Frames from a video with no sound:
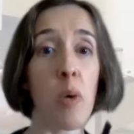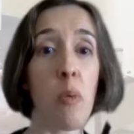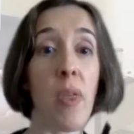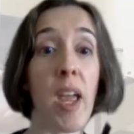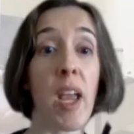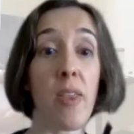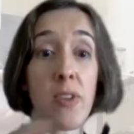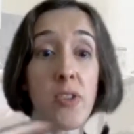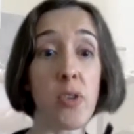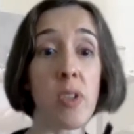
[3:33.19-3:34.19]
The
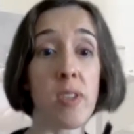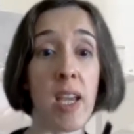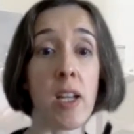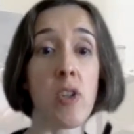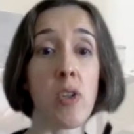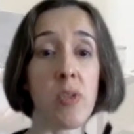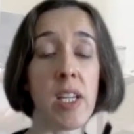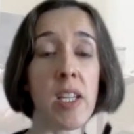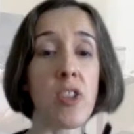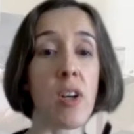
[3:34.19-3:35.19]
students had a new
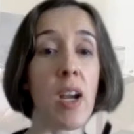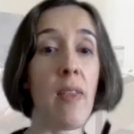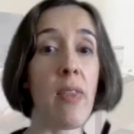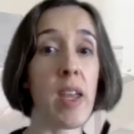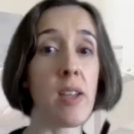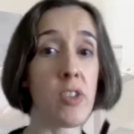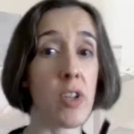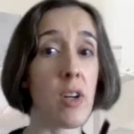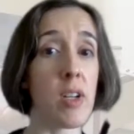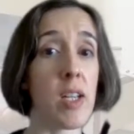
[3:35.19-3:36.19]
teacher, and they
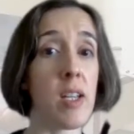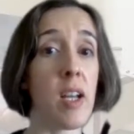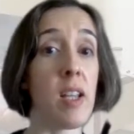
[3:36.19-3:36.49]
started